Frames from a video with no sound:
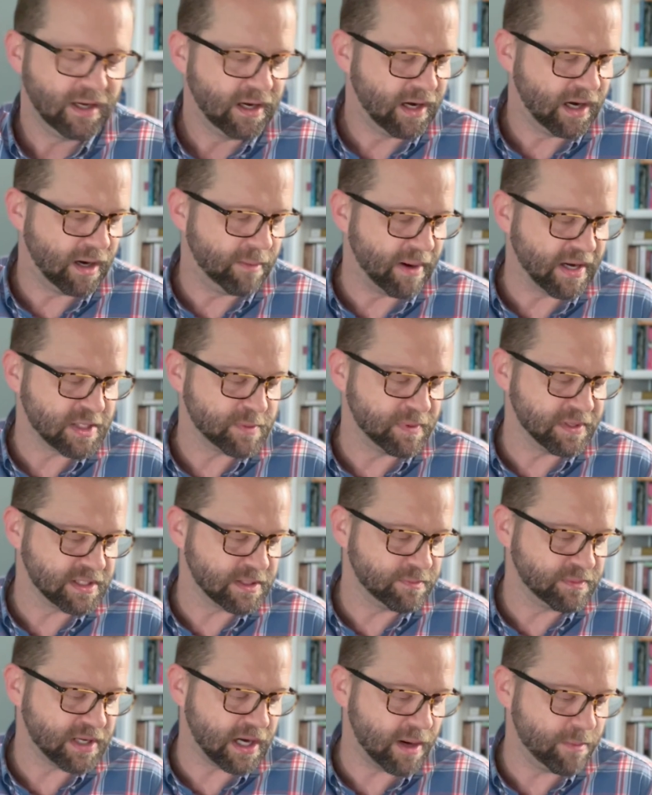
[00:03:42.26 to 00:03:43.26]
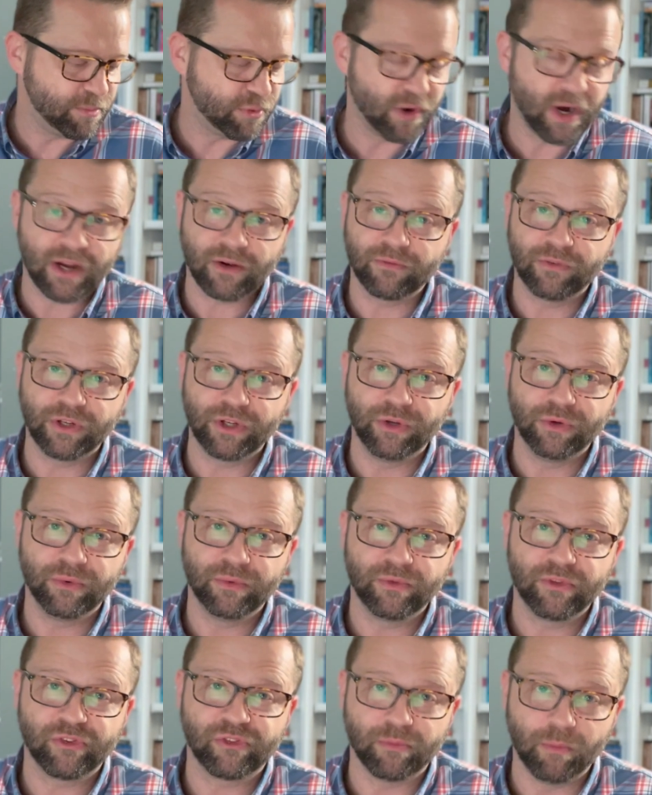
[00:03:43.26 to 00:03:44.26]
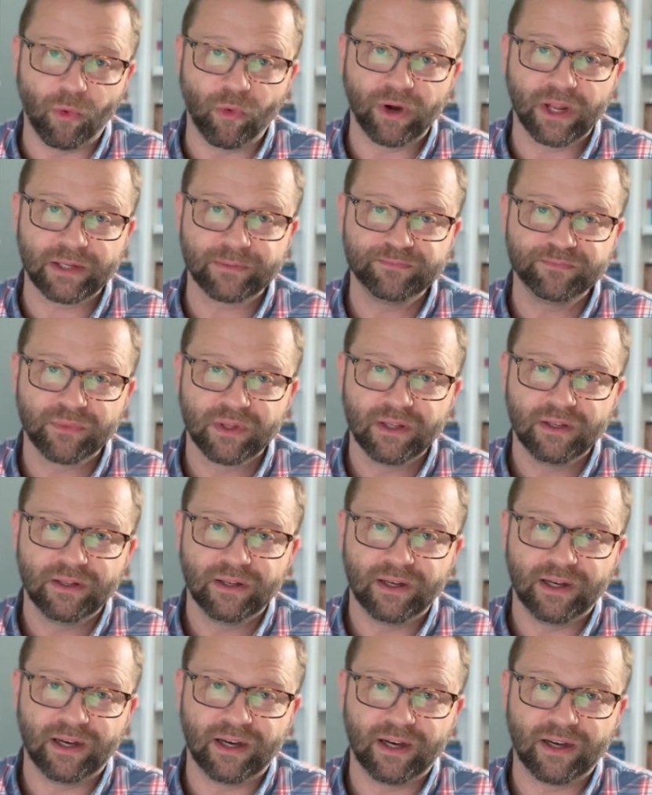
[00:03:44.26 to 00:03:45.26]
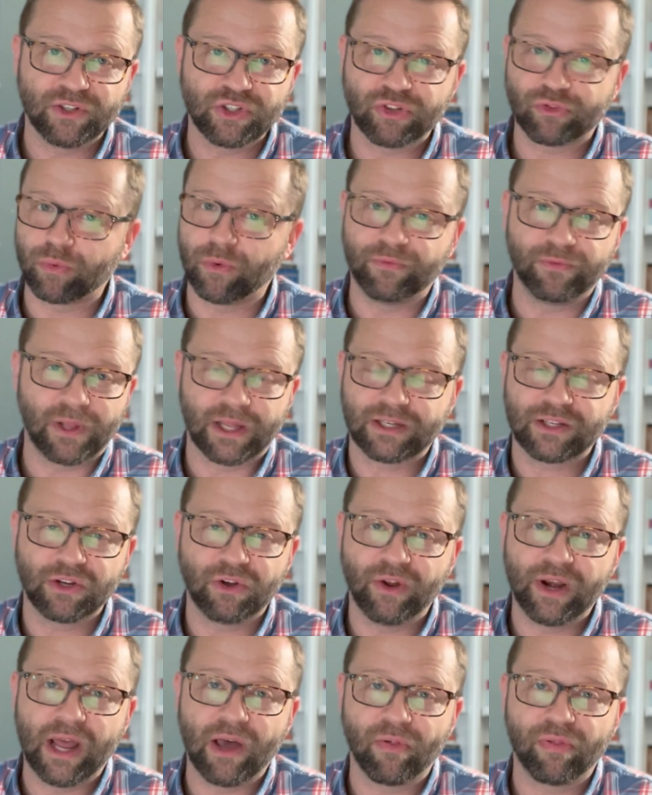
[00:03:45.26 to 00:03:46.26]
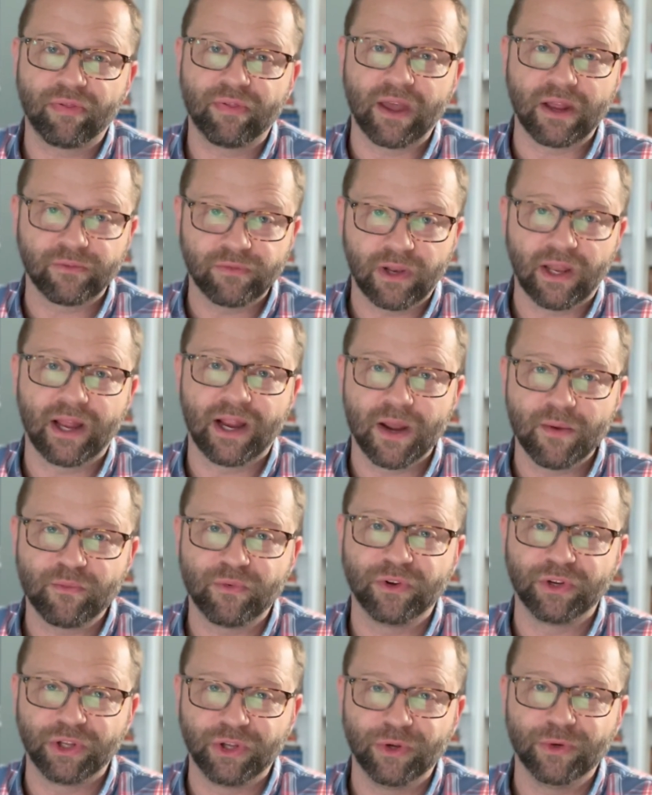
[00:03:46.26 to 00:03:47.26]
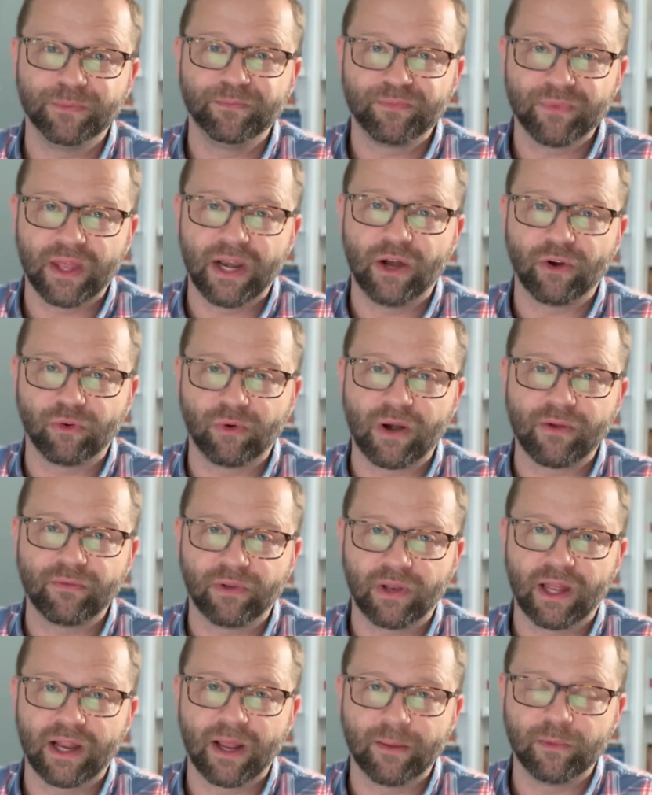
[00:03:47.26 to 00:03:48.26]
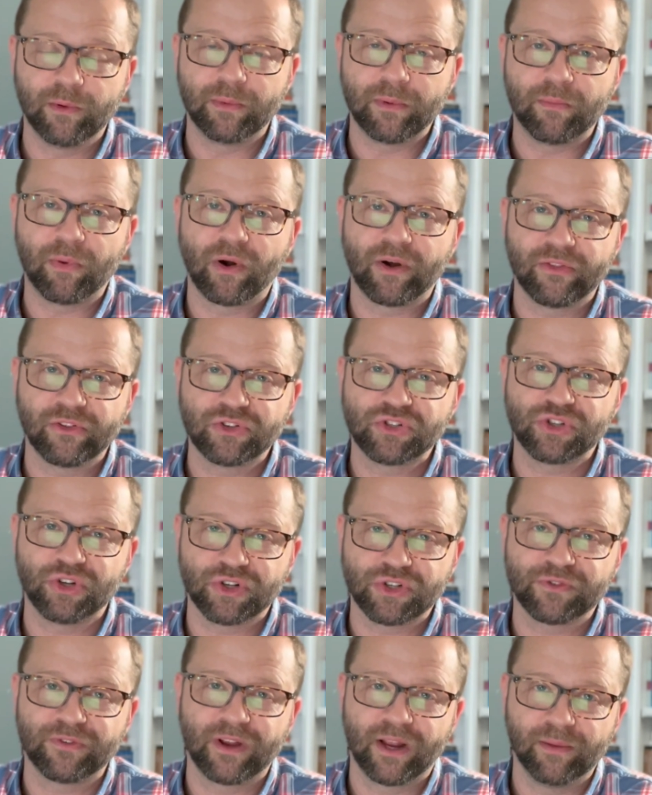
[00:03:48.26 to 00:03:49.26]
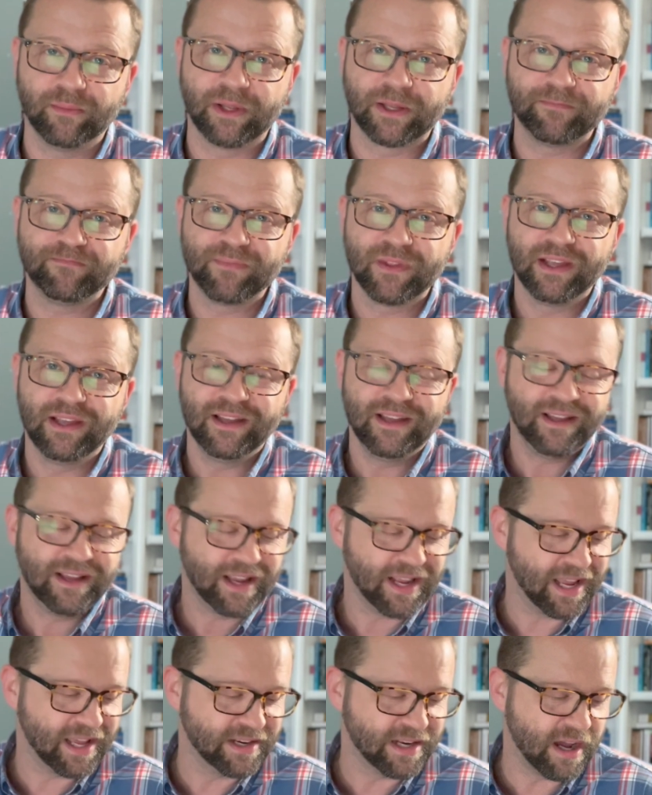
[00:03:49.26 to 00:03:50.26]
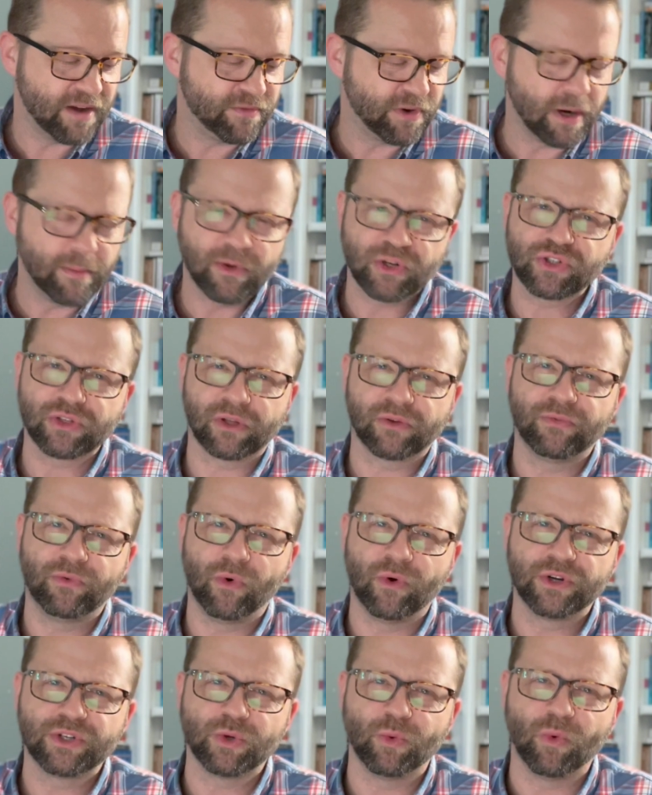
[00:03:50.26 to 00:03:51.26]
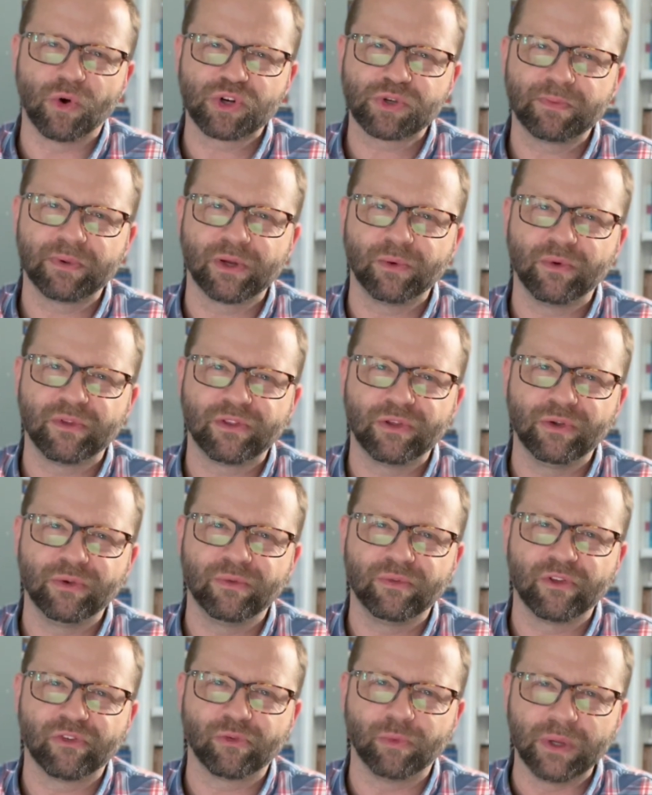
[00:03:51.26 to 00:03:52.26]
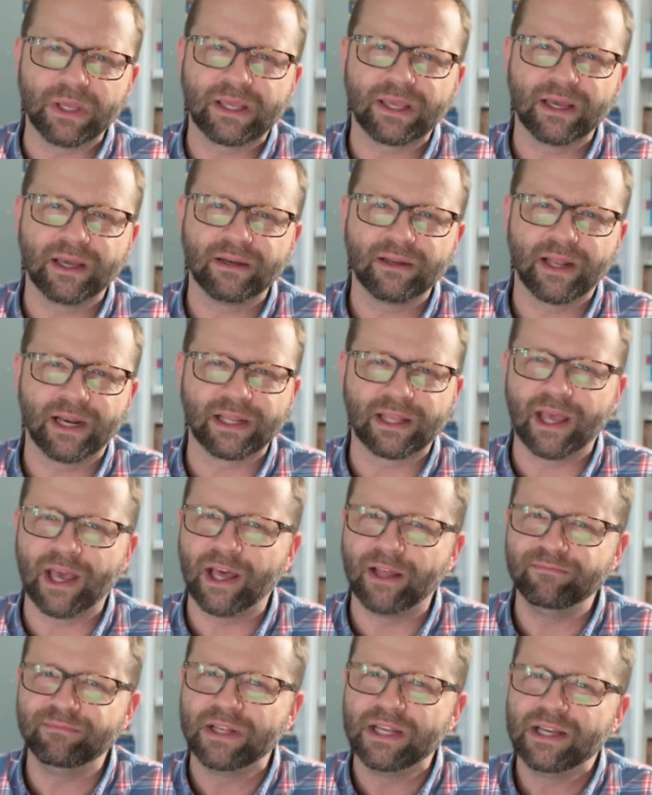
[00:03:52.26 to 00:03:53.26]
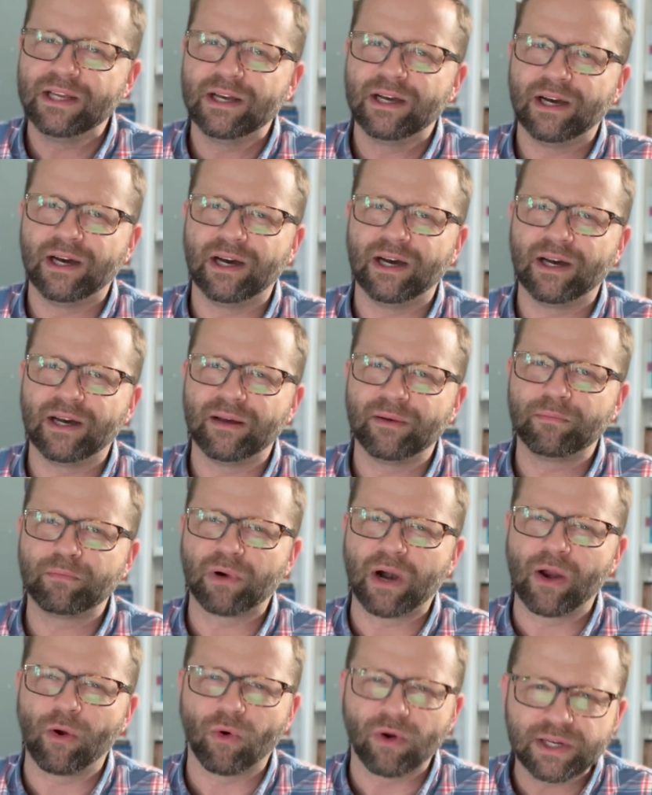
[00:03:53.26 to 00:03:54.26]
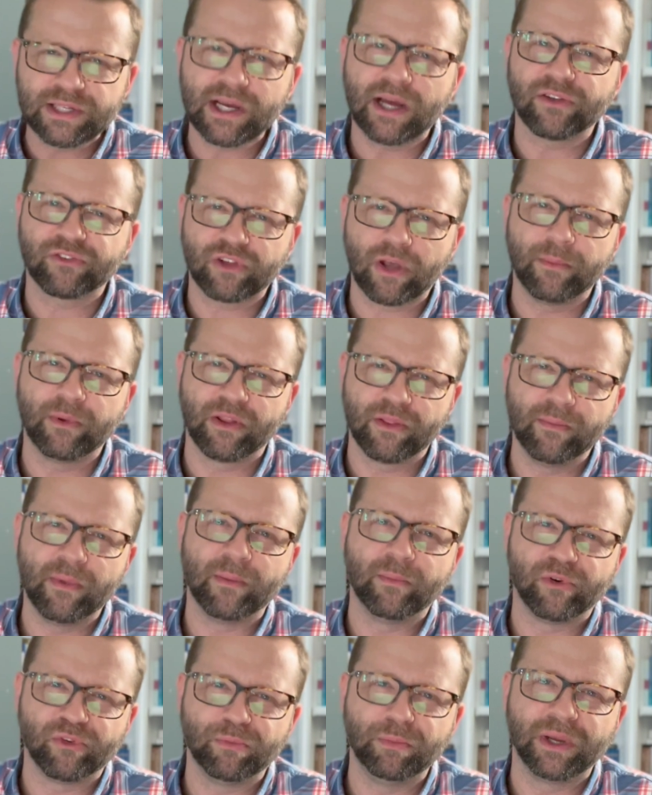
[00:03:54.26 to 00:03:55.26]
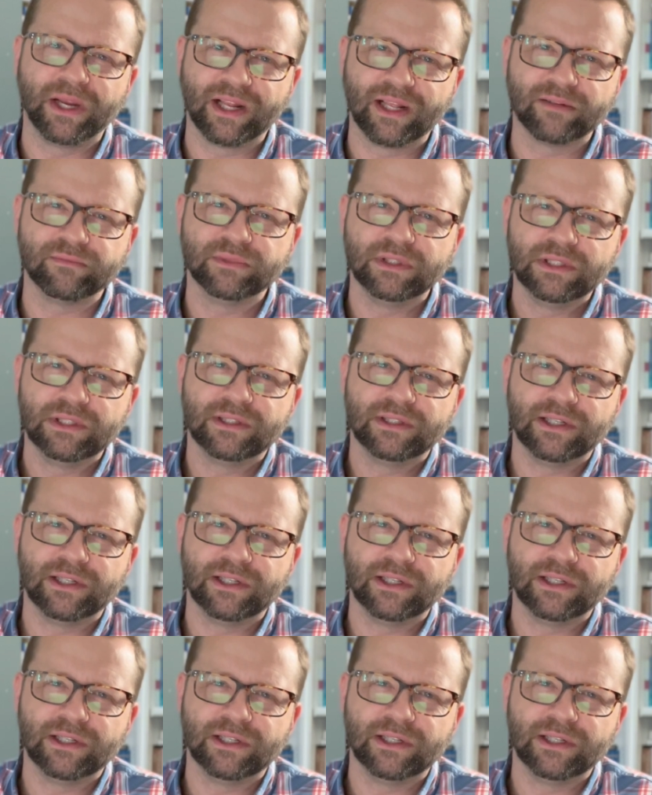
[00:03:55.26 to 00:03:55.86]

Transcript: I spent some time praying for you this morning, just reflecting on how thankful I am for you and how grateful I am to be part of this church family. And I very much look forward to worshiping with you this weekend. And again, prioritize coming to the members meeting.